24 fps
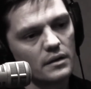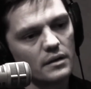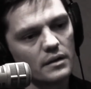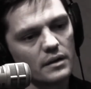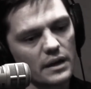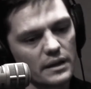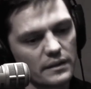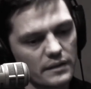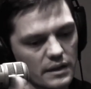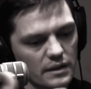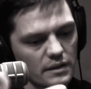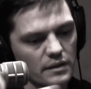
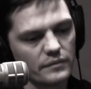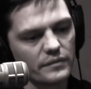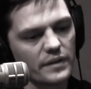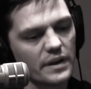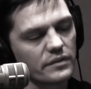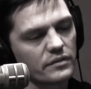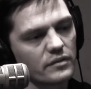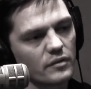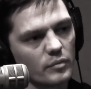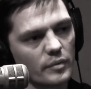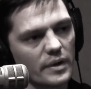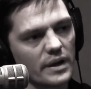and then
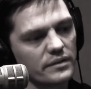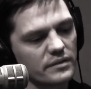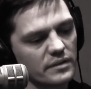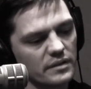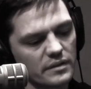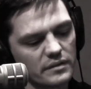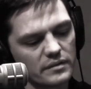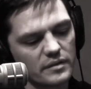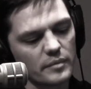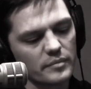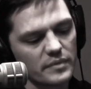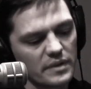invest the rest
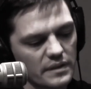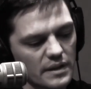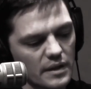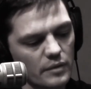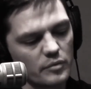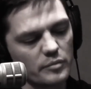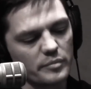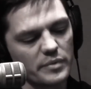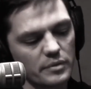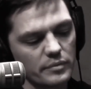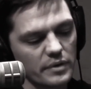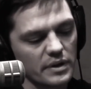into something that
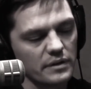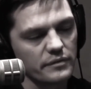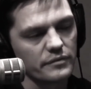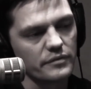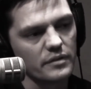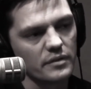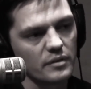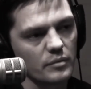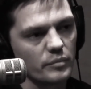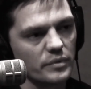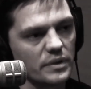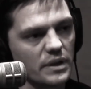would be ready
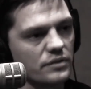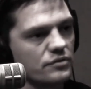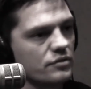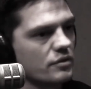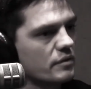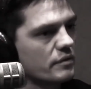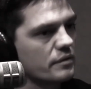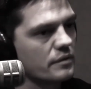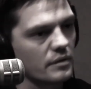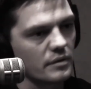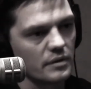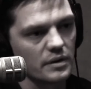for them when they
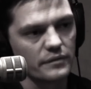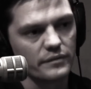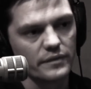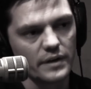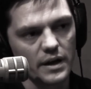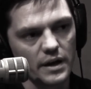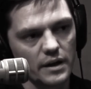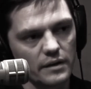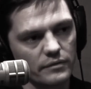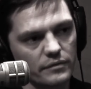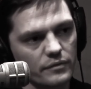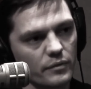turn
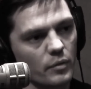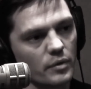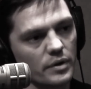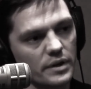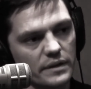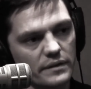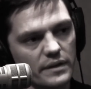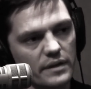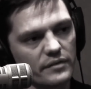35, 40.